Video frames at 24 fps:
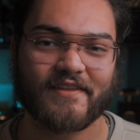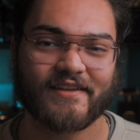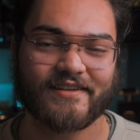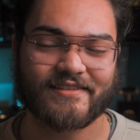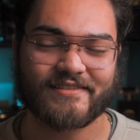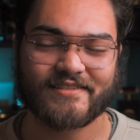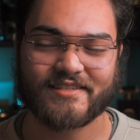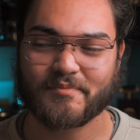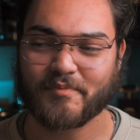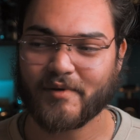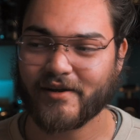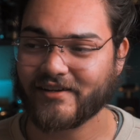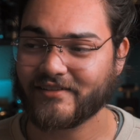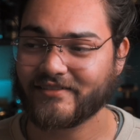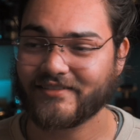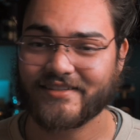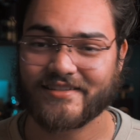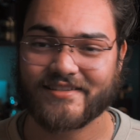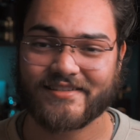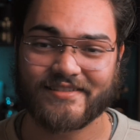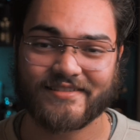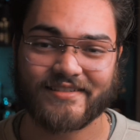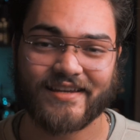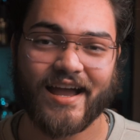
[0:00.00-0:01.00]
that inspired
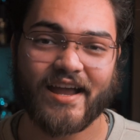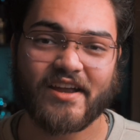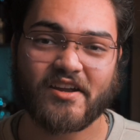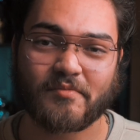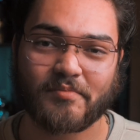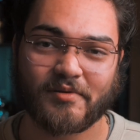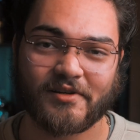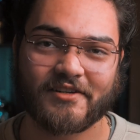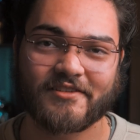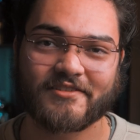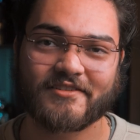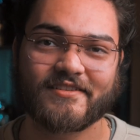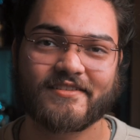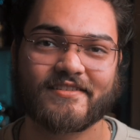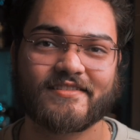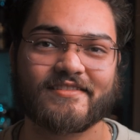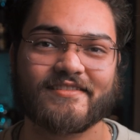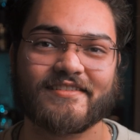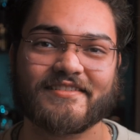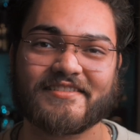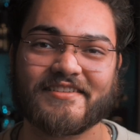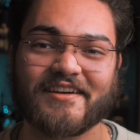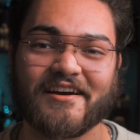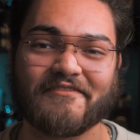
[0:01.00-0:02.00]
this entire purchase,
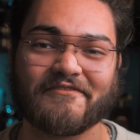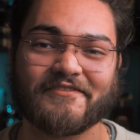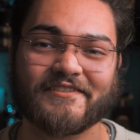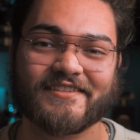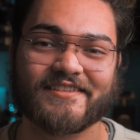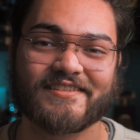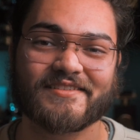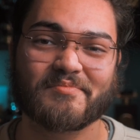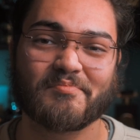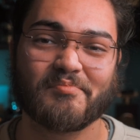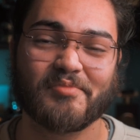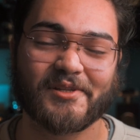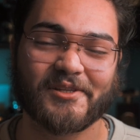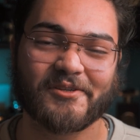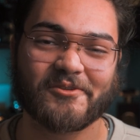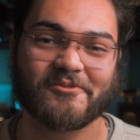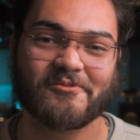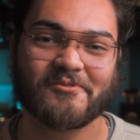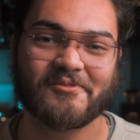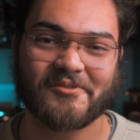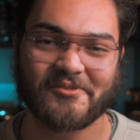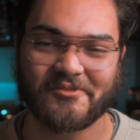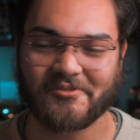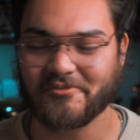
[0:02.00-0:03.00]
Lattafa's
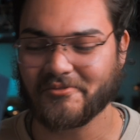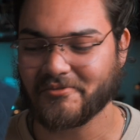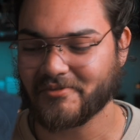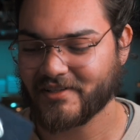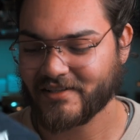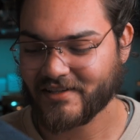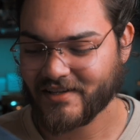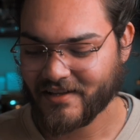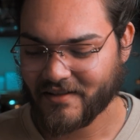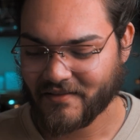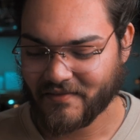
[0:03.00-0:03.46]
Blue Oud.